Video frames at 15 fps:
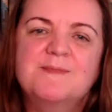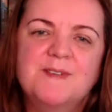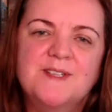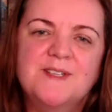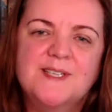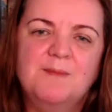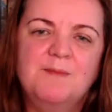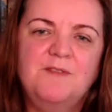but
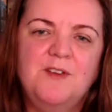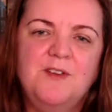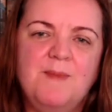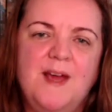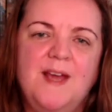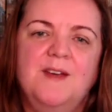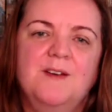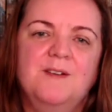some of you
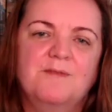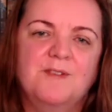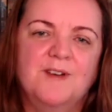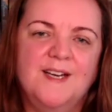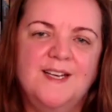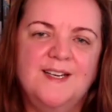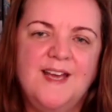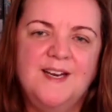may have
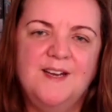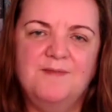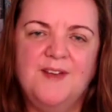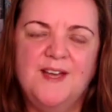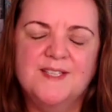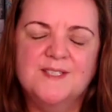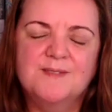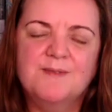read an
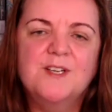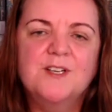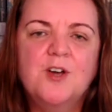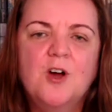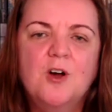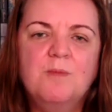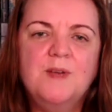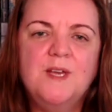advanced reader
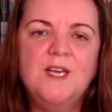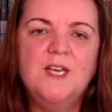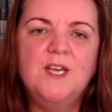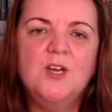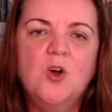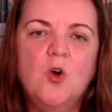copy